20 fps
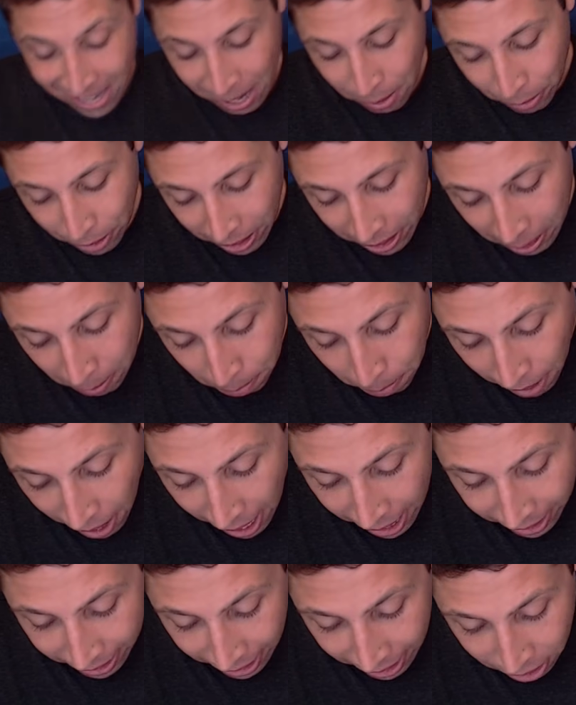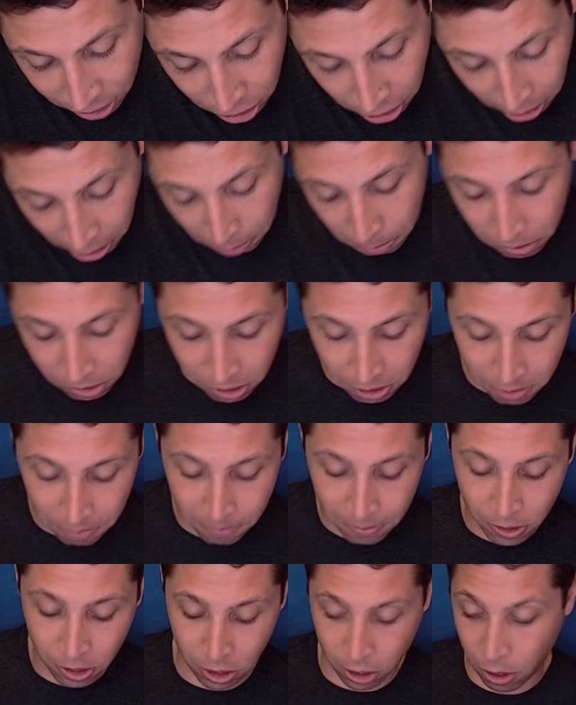We can combine like terms,
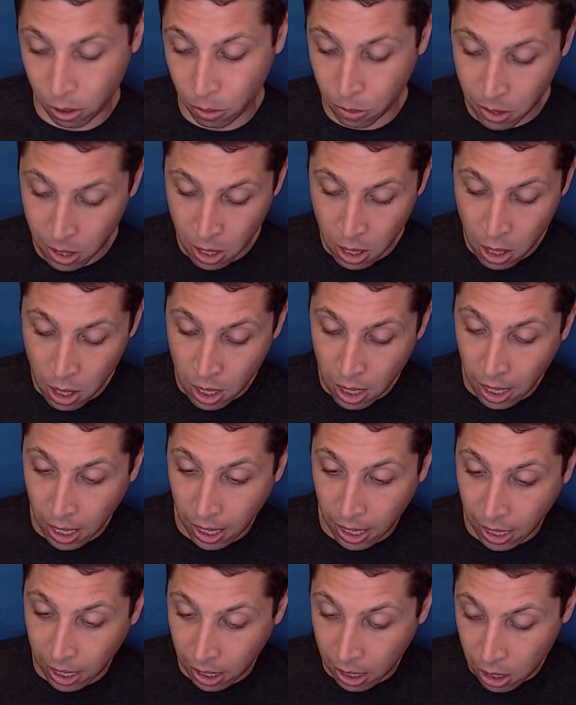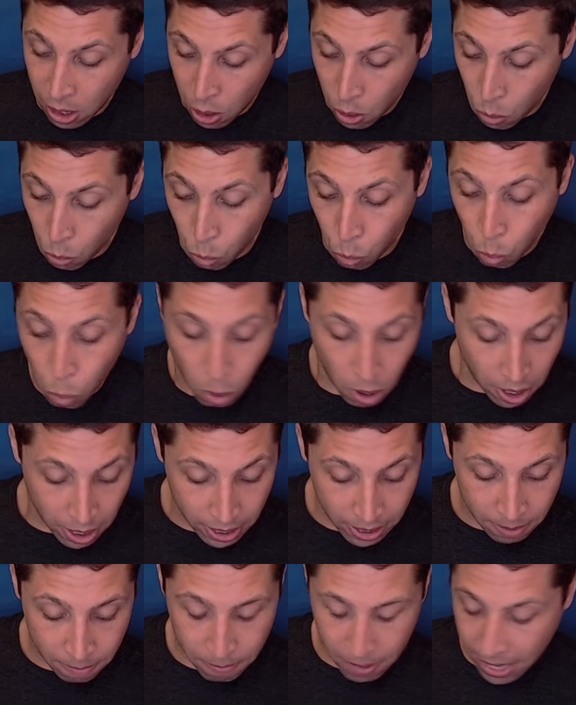so uh,
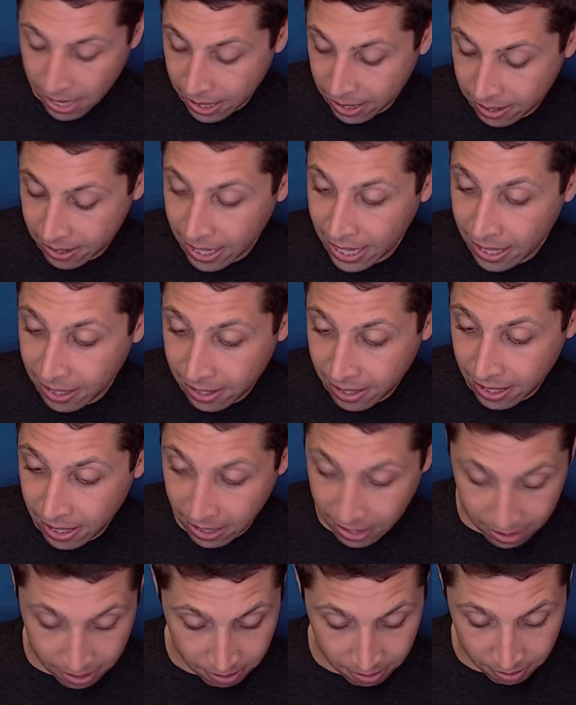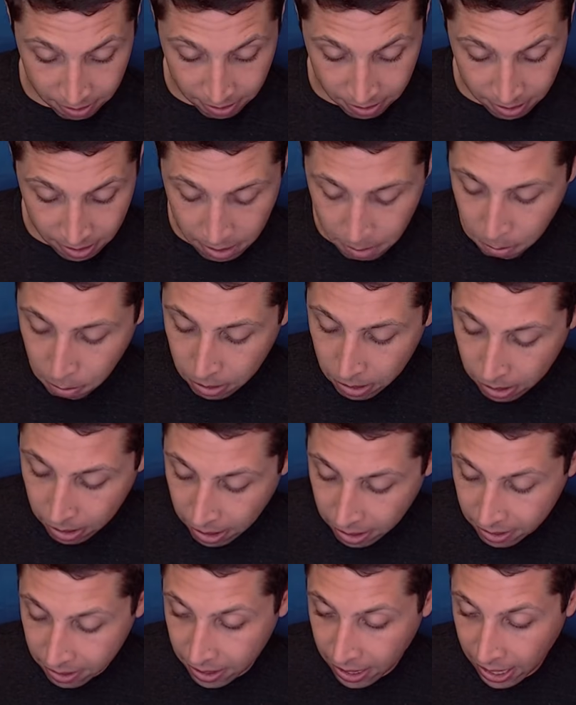one minus eighteen
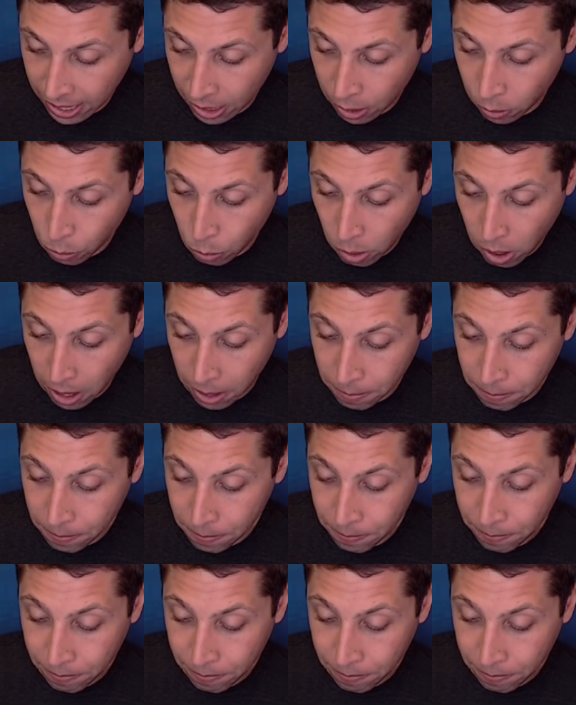plus eighty-one